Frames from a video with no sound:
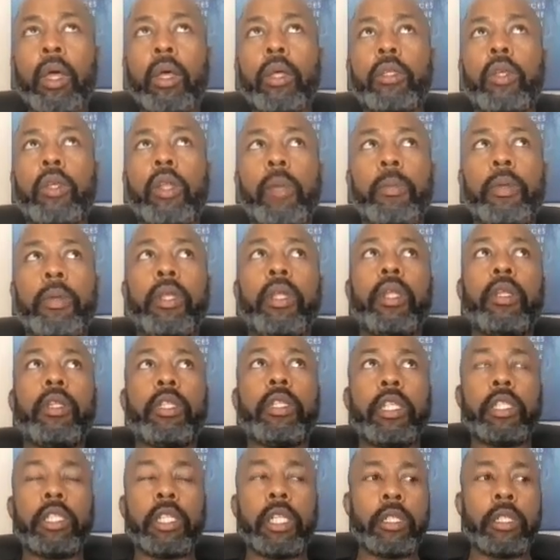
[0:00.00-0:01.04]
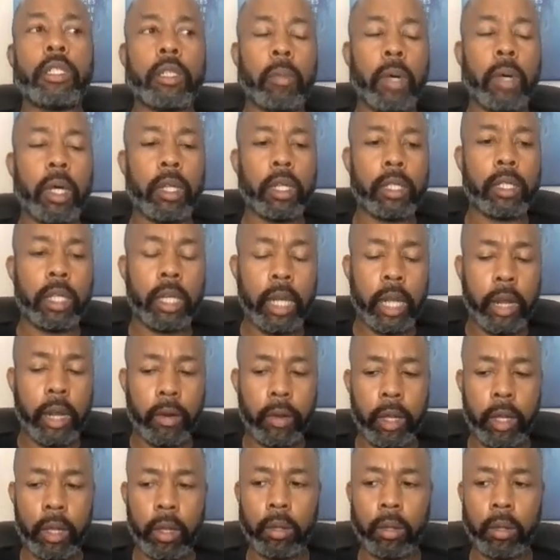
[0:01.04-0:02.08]
So let me, there's some other
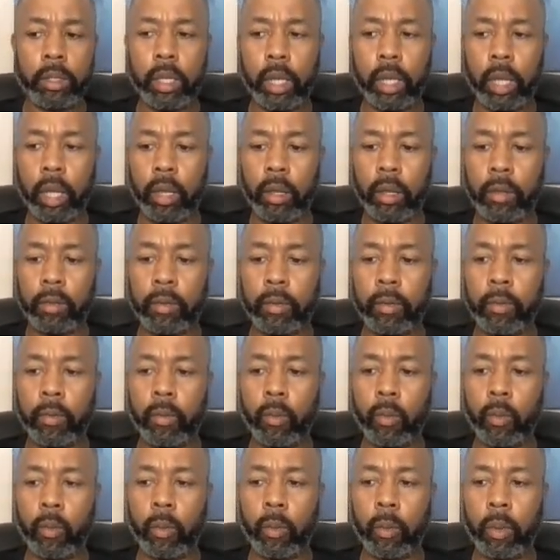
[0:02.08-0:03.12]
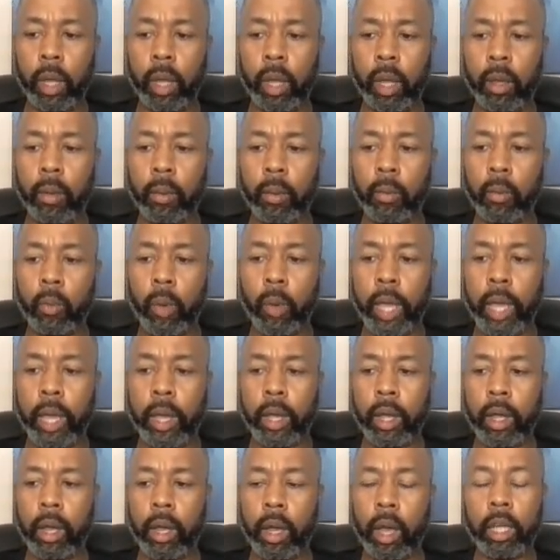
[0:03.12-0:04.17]
scenarios of
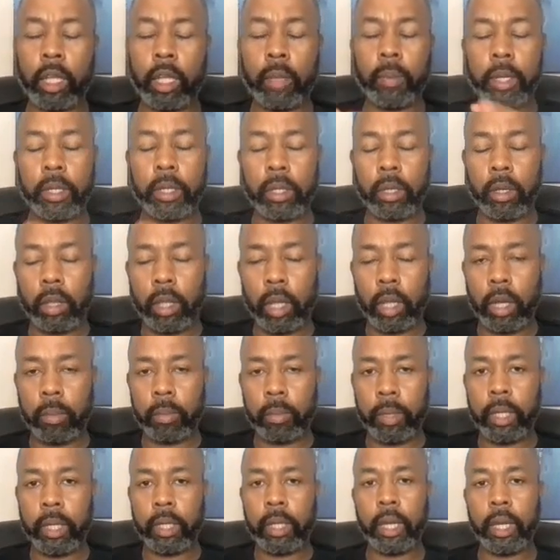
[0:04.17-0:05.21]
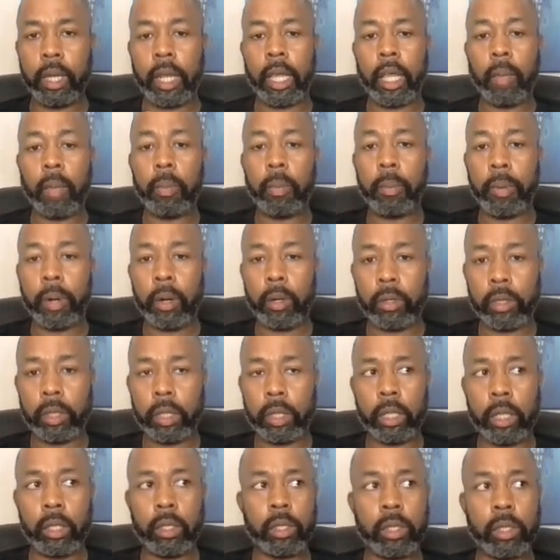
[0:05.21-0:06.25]
where occupational therapy could help a
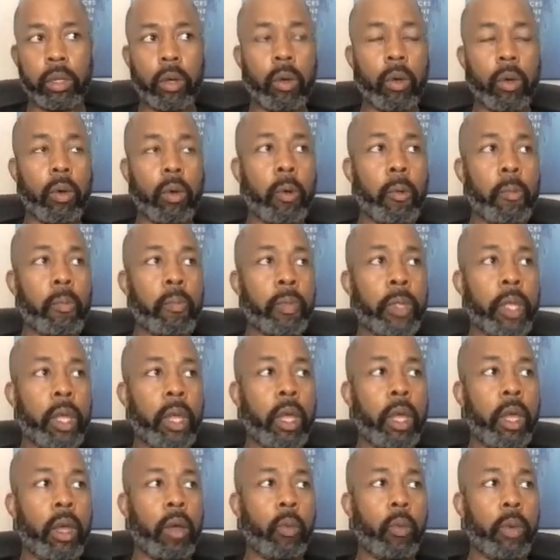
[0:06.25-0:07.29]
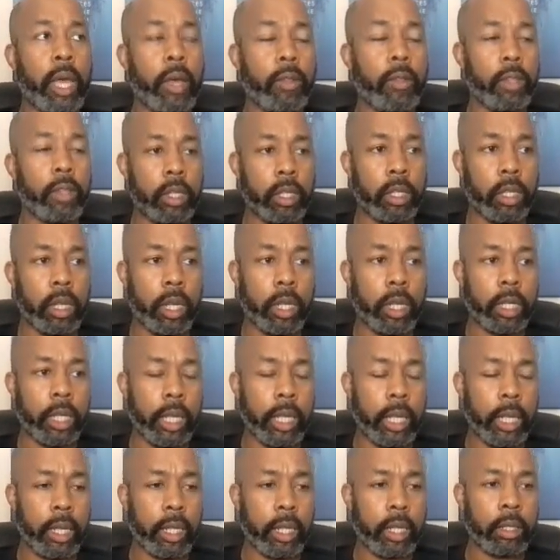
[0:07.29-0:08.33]
person. So we had the young
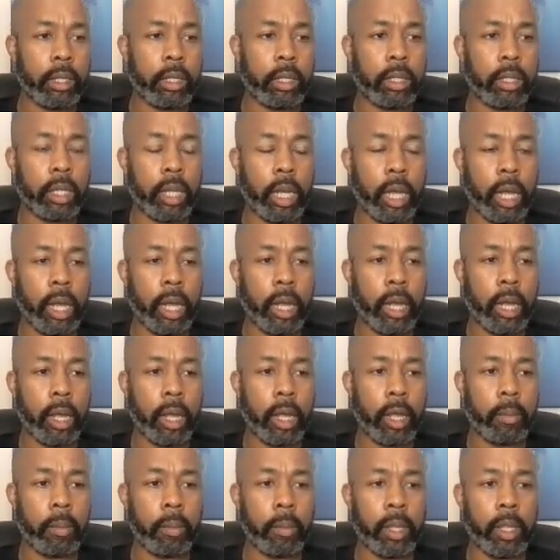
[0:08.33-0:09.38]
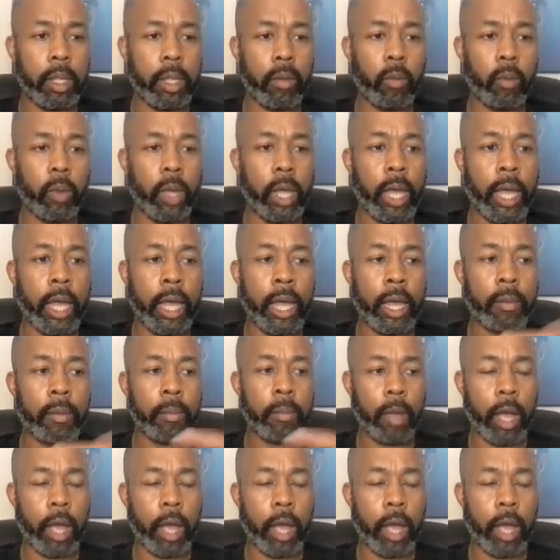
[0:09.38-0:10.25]
kids, and then we had